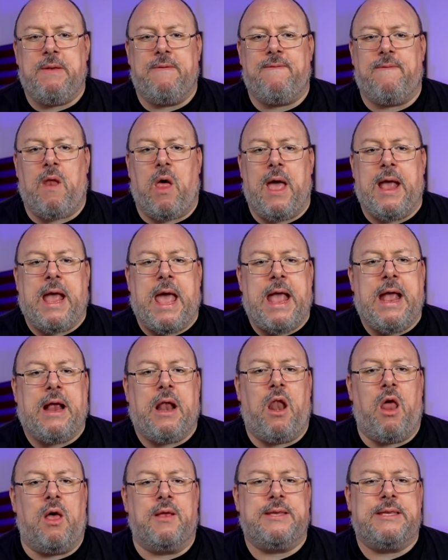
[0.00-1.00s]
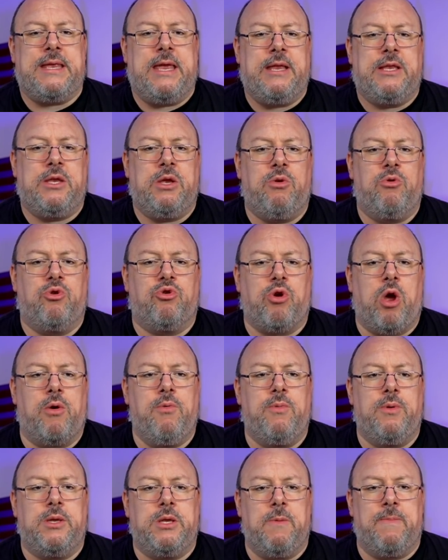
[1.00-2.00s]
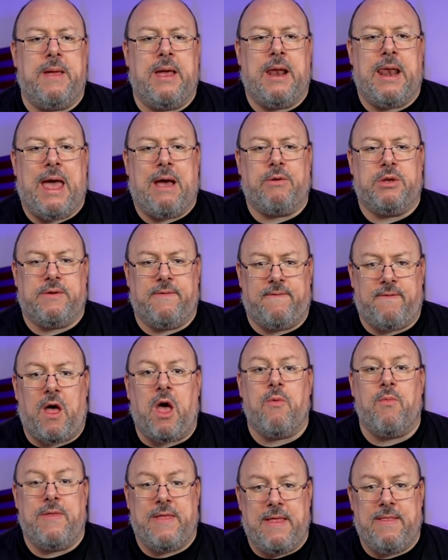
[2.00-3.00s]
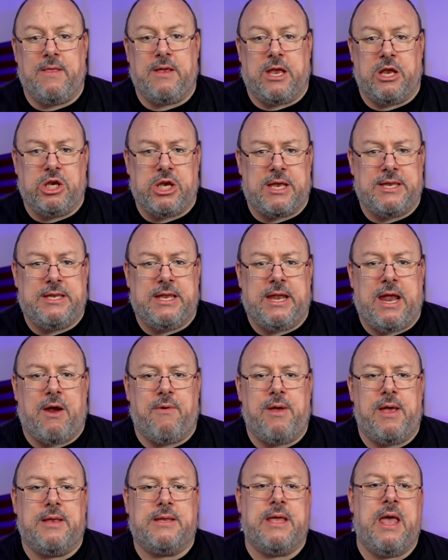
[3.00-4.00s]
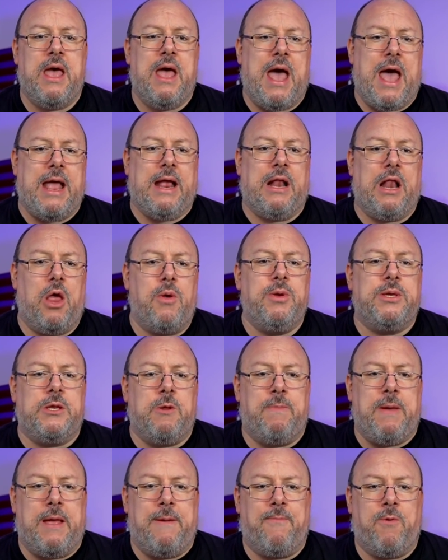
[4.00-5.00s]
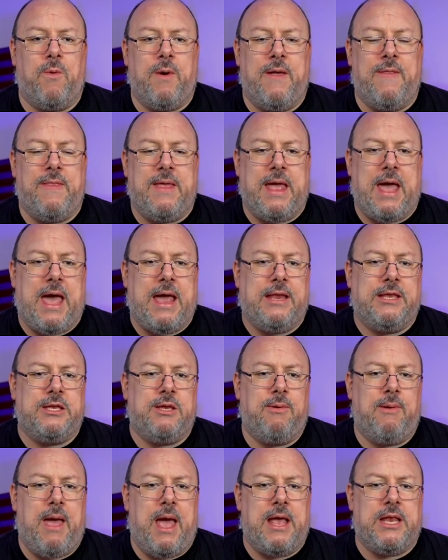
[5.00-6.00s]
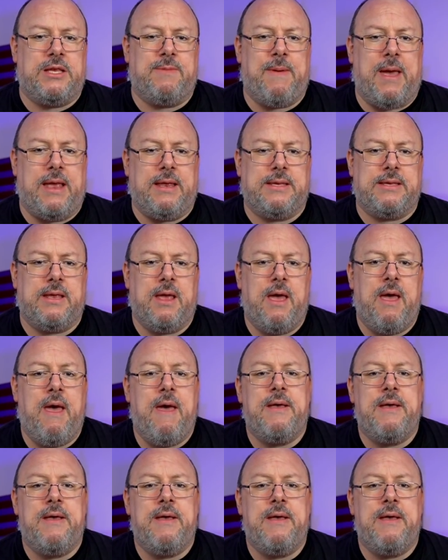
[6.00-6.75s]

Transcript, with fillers: be flying a Class C two drone to be allowed to fly within congested areas and close to people in the A two airspace.